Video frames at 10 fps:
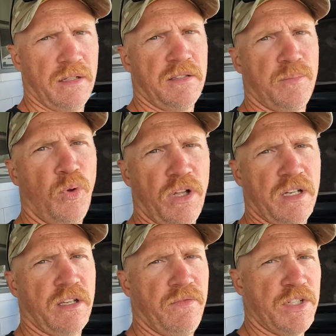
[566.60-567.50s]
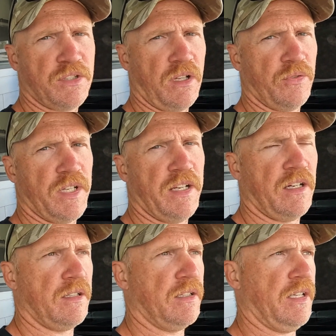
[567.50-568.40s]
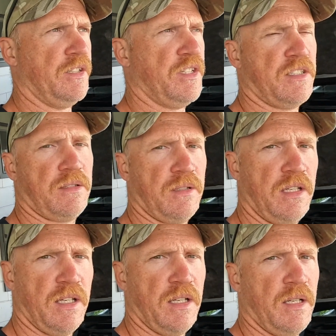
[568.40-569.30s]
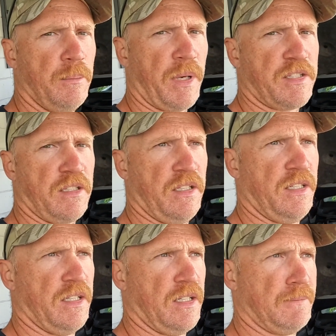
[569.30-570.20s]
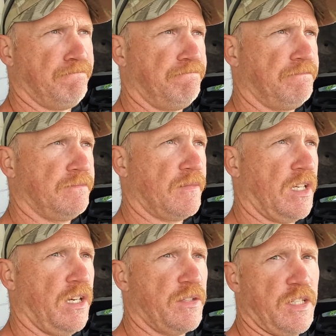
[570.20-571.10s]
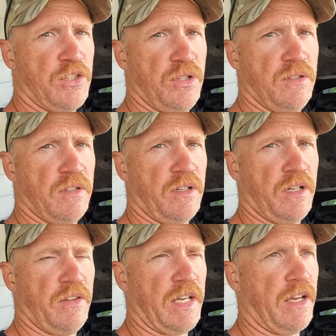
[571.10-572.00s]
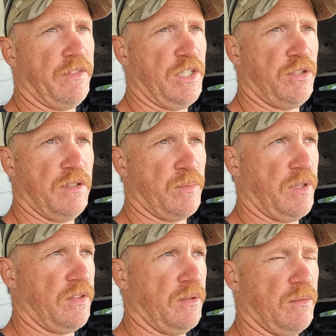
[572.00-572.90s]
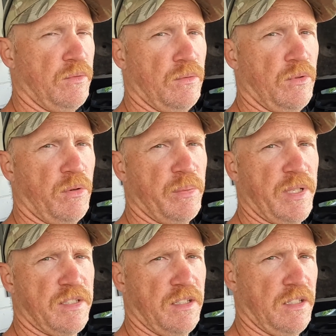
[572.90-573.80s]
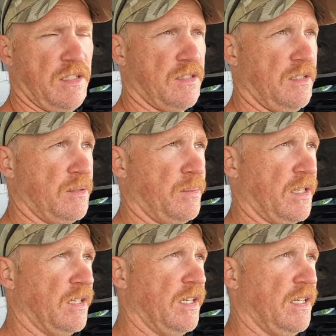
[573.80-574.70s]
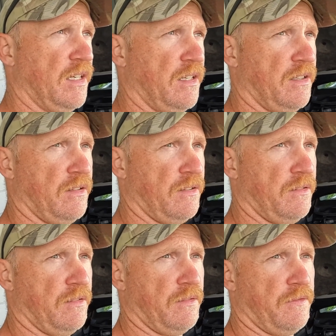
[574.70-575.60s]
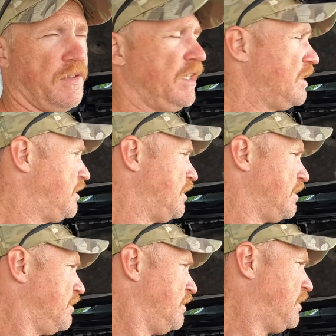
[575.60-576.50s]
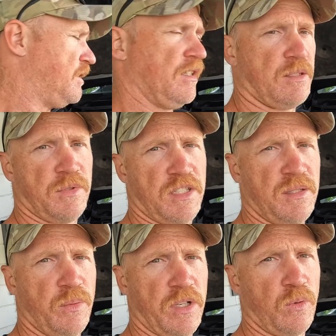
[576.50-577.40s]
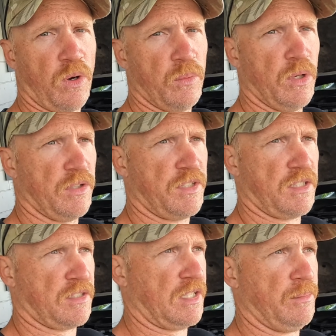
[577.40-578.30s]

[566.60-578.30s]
it's more like a conventional alternator, and it just basically, I know they have issues with the normal BC-DCs, but for this system it seems to work quite well. It just